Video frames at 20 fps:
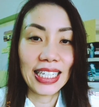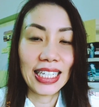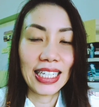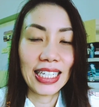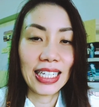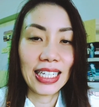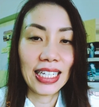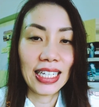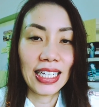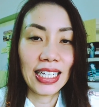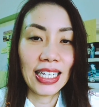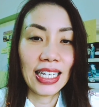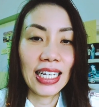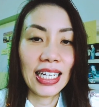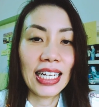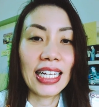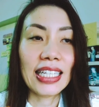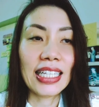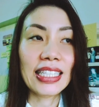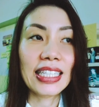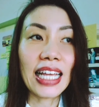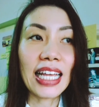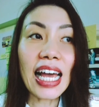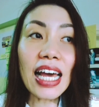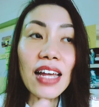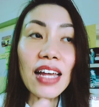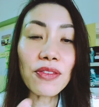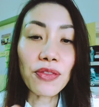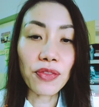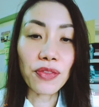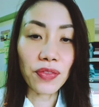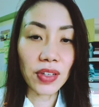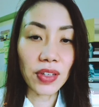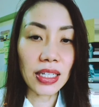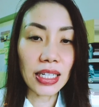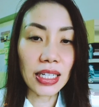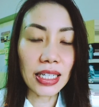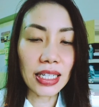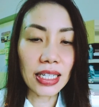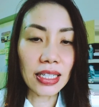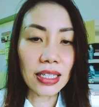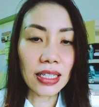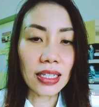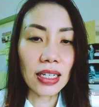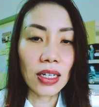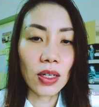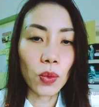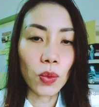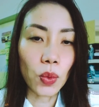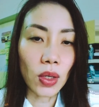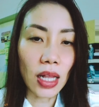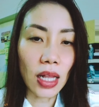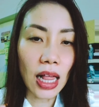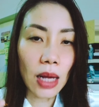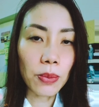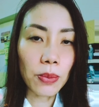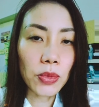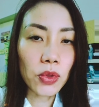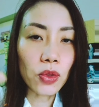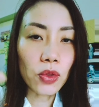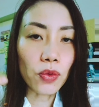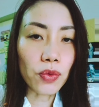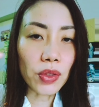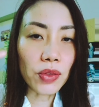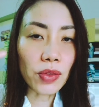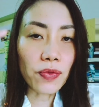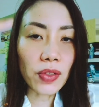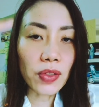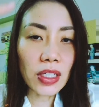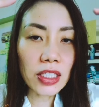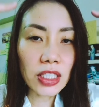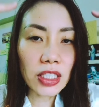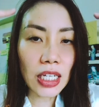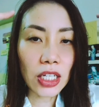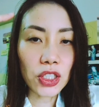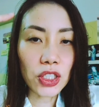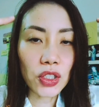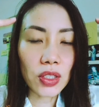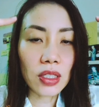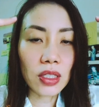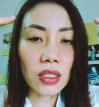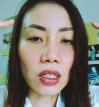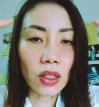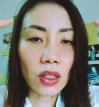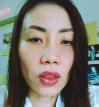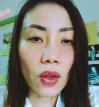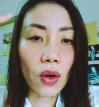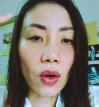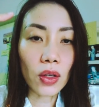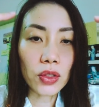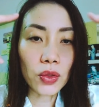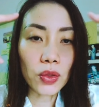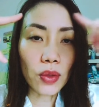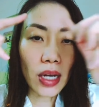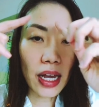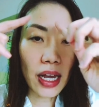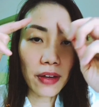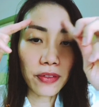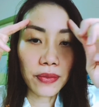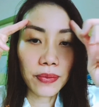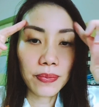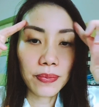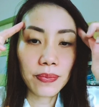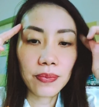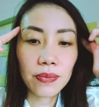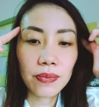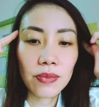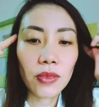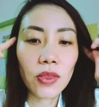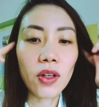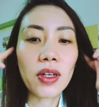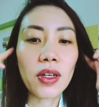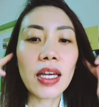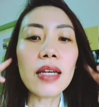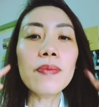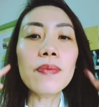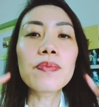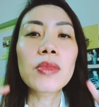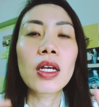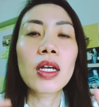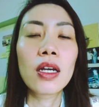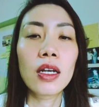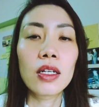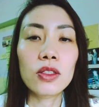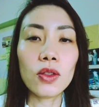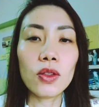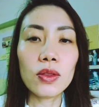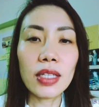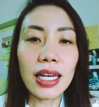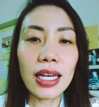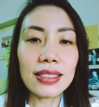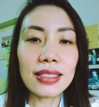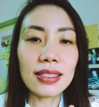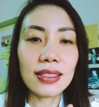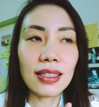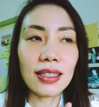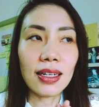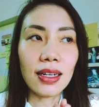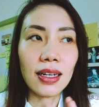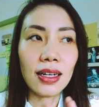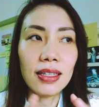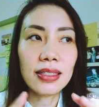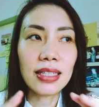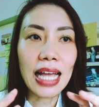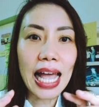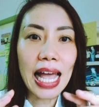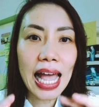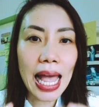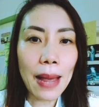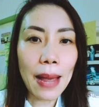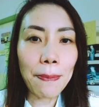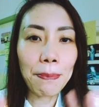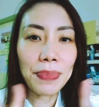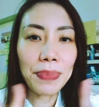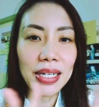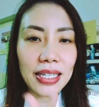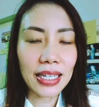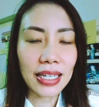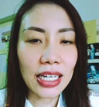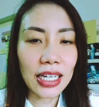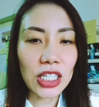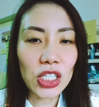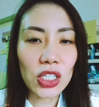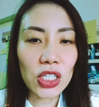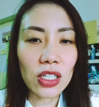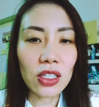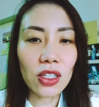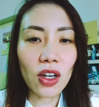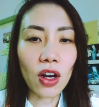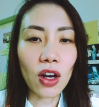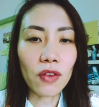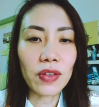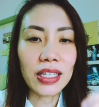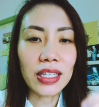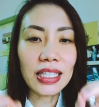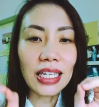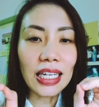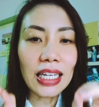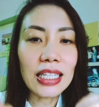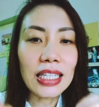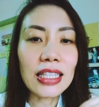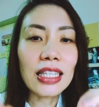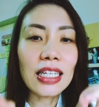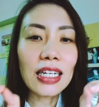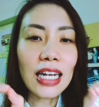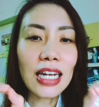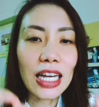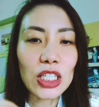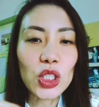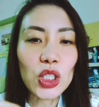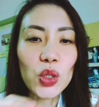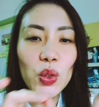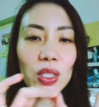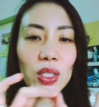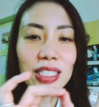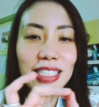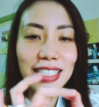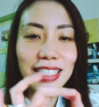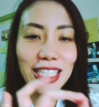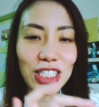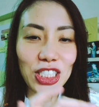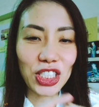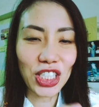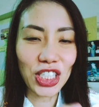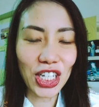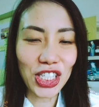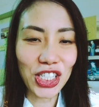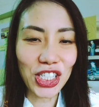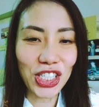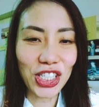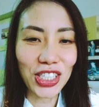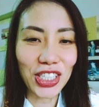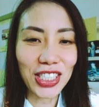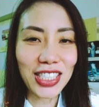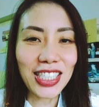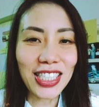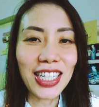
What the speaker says: That feeling will help you to reverse engineer the thoughts you have. Okay? So that's an application of an intellectual suggestion that